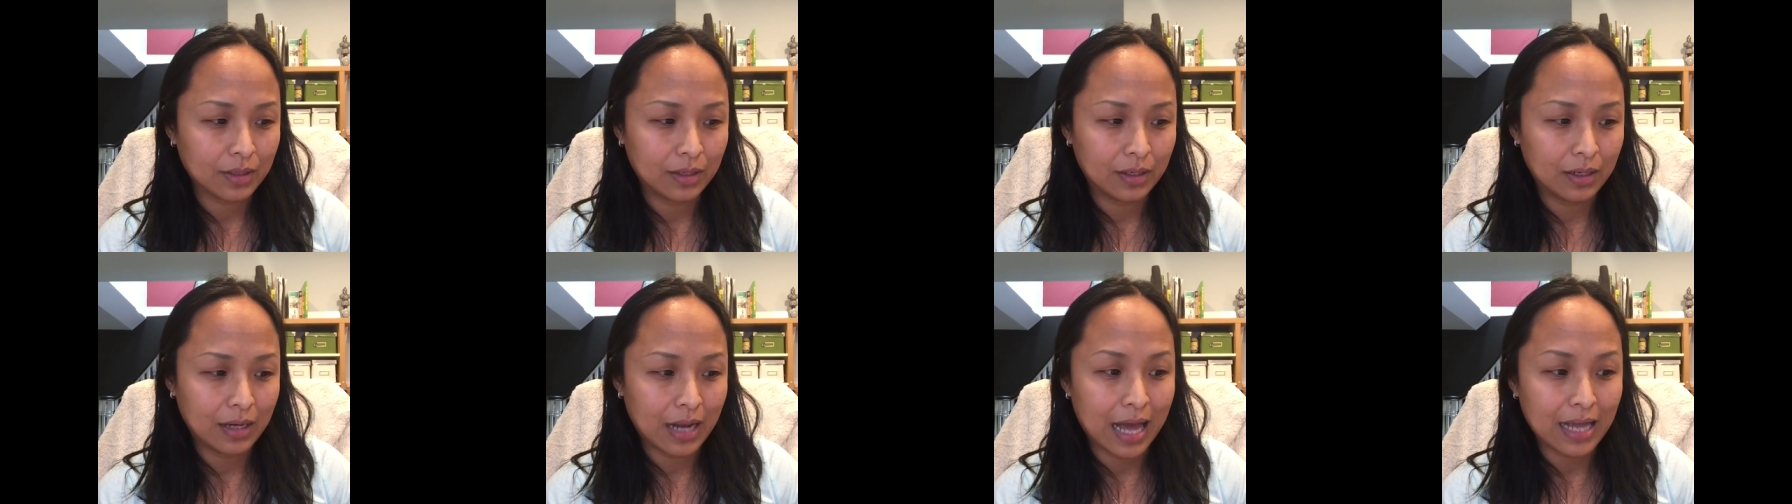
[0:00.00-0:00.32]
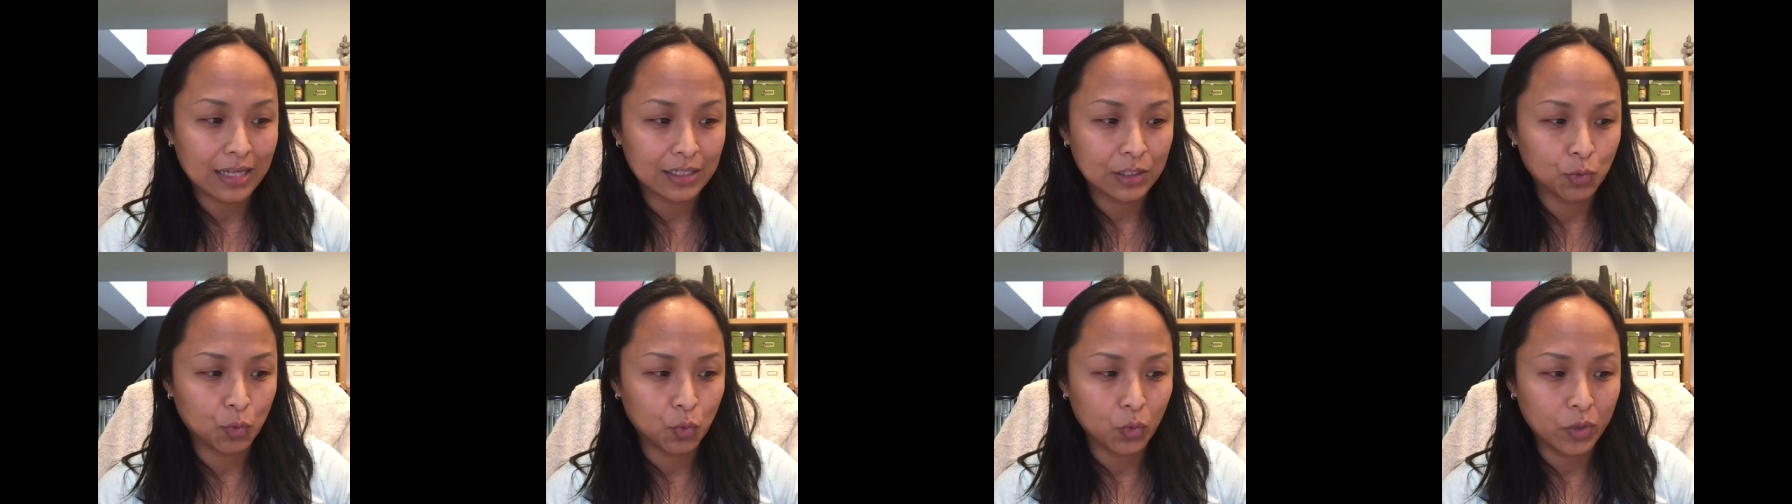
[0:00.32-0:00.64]

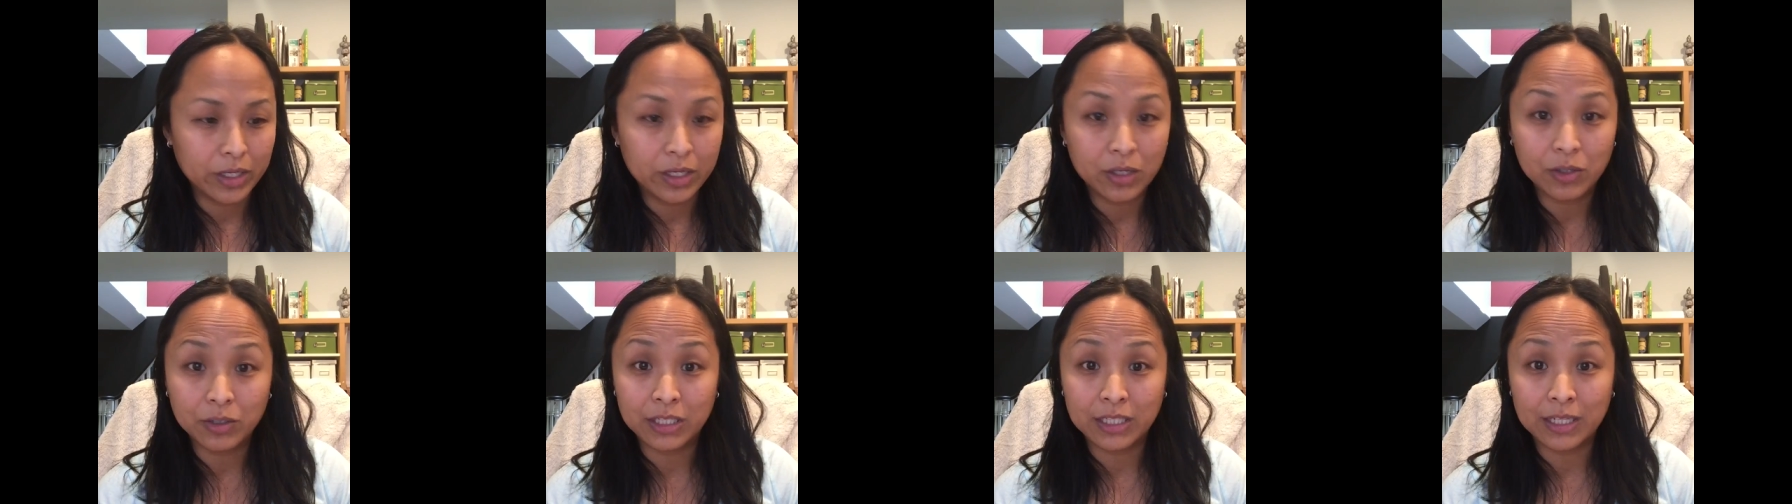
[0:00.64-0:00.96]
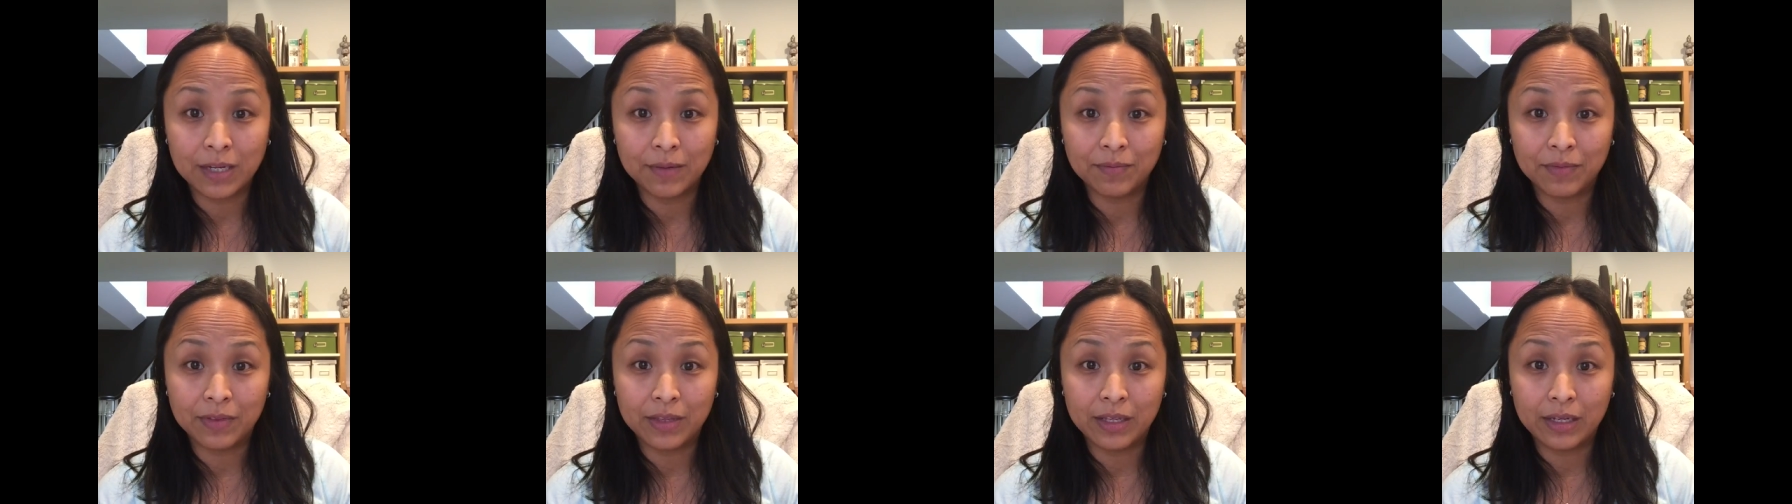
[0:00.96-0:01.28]
last week or
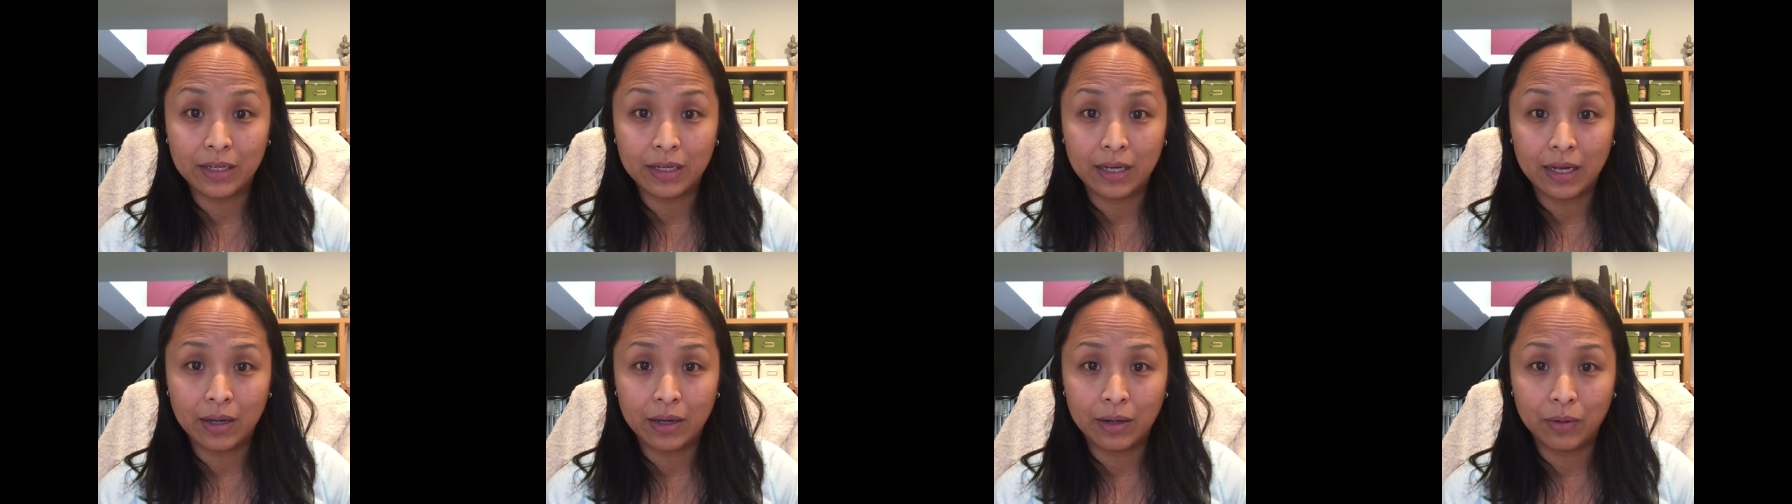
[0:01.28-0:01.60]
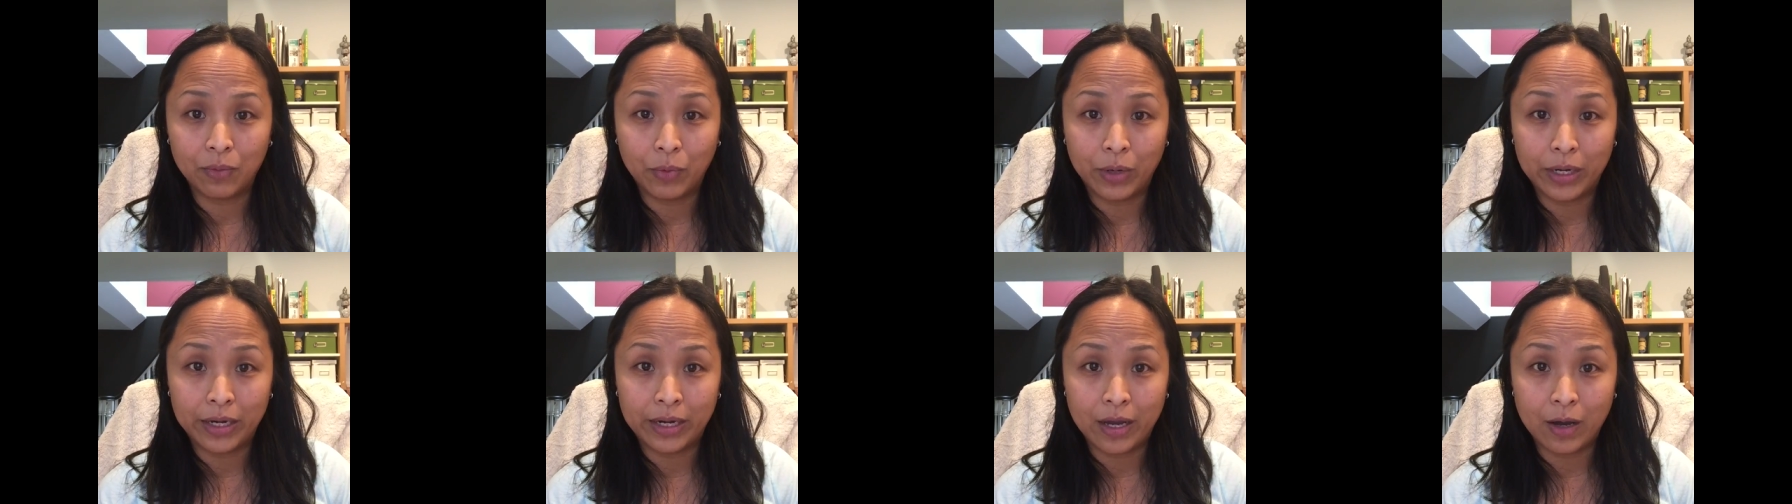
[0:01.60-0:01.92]
something, I
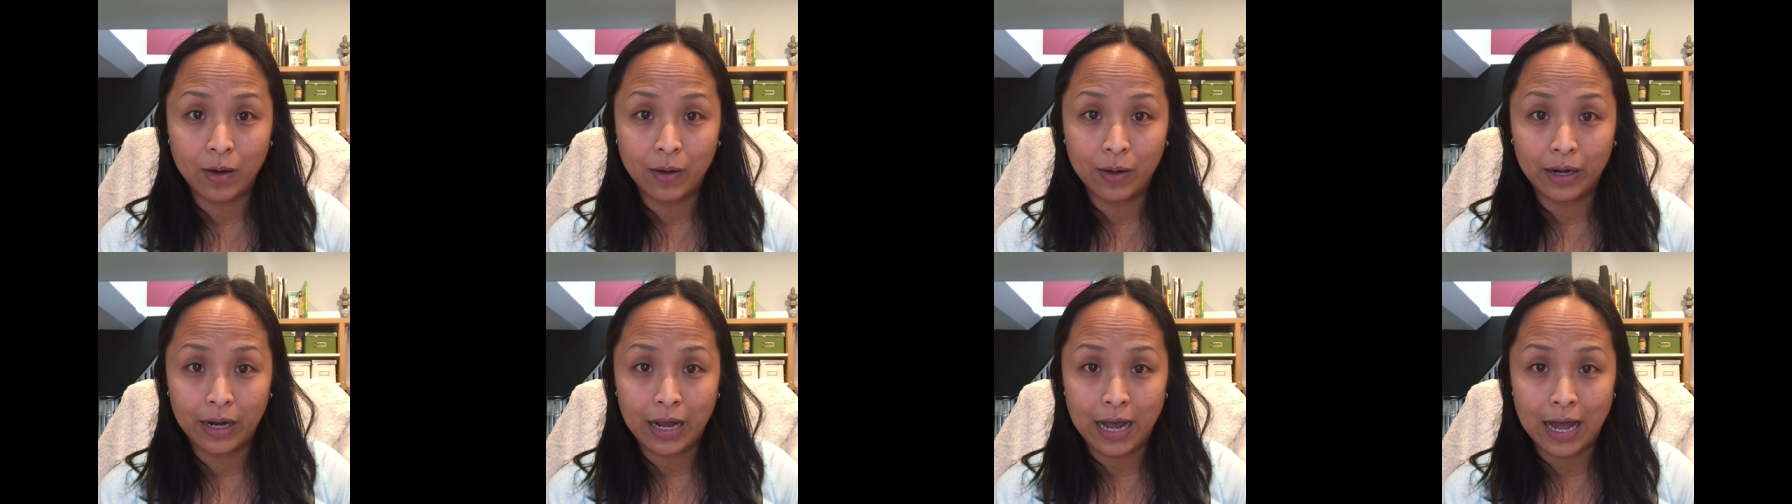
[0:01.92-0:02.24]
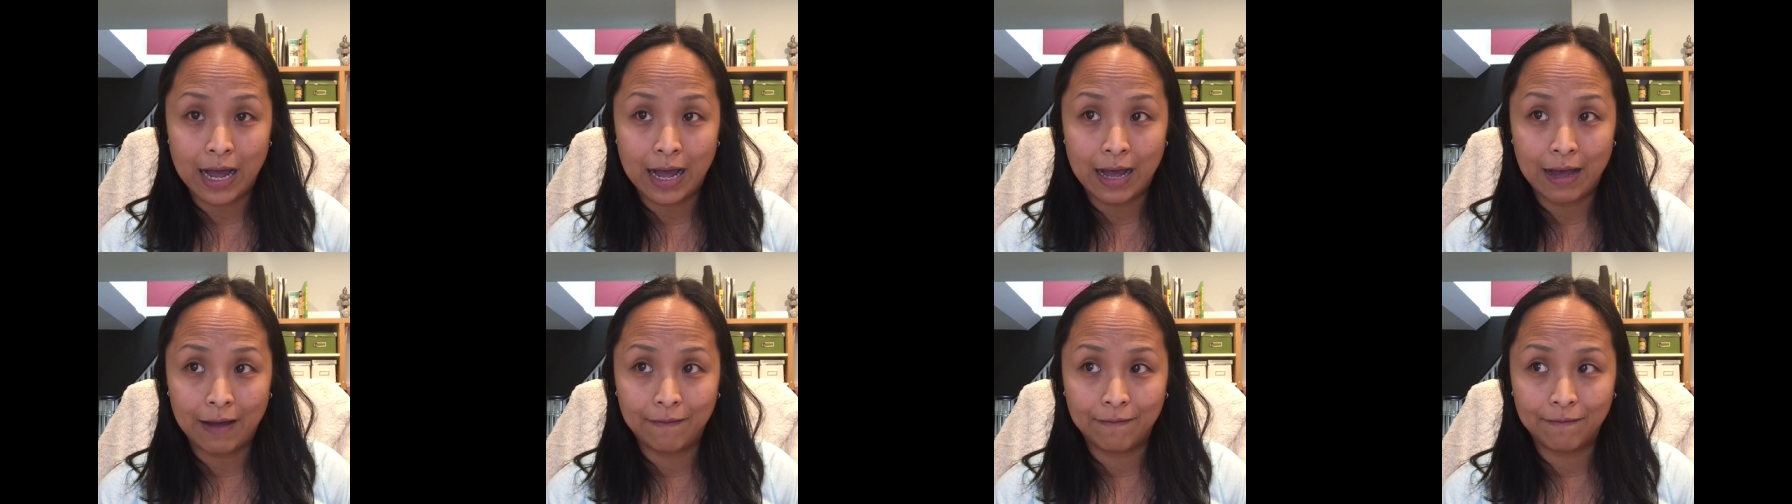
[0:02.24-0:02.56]
went out and
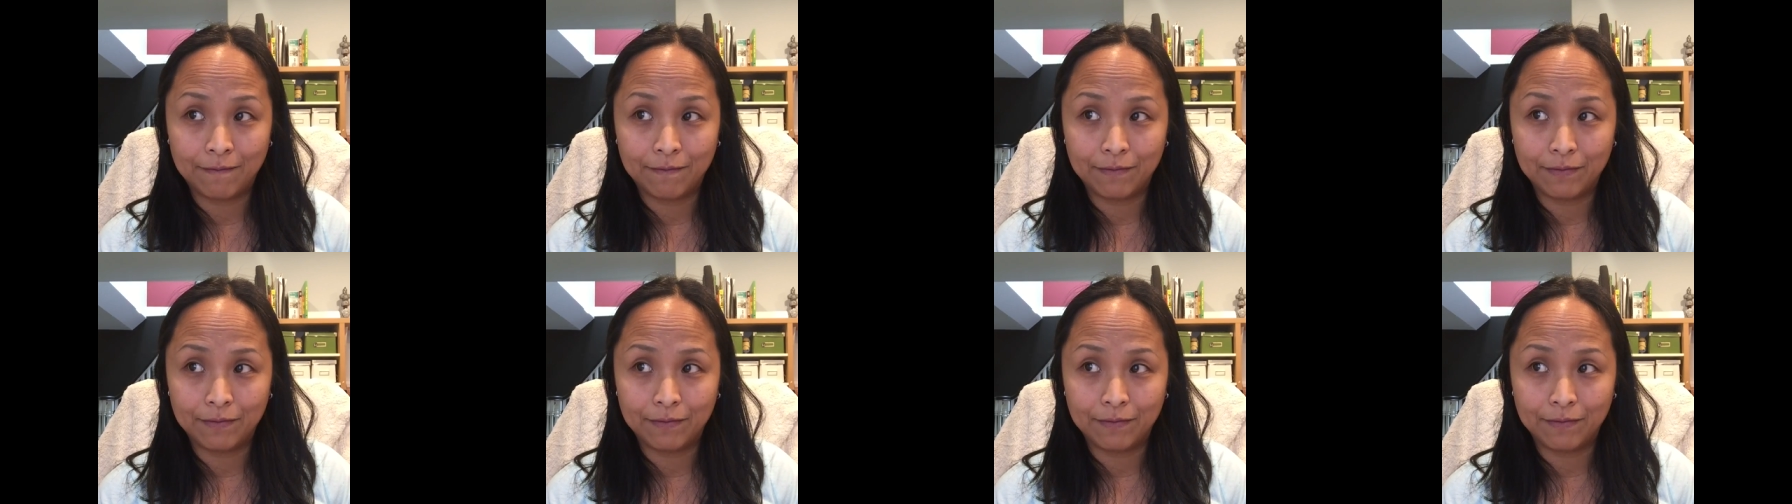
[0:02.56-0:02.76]
have